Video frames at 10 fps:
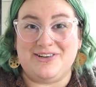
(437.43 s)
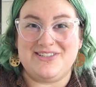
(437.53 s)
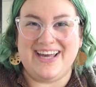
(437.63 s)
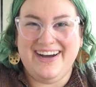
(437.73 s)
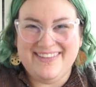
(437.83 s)

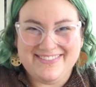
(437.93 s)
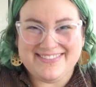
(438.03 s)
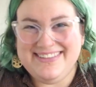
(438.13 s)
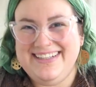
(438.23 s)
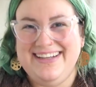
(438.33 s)
yourself,
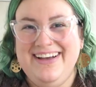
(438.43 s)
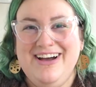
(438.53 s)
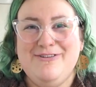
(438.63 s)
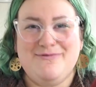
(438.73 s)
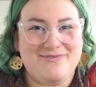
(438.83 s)

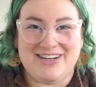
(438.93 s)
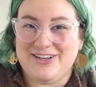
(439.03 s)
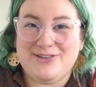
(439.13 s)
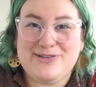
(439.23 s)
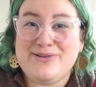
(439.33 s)
what are
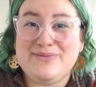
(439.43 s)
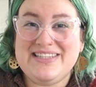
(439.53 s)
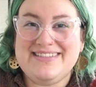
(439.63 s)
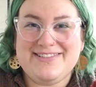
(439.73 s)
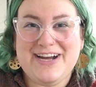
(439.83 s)
you doing
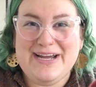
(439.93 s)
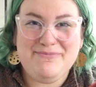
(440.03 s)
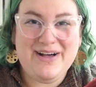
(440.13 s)
with this giant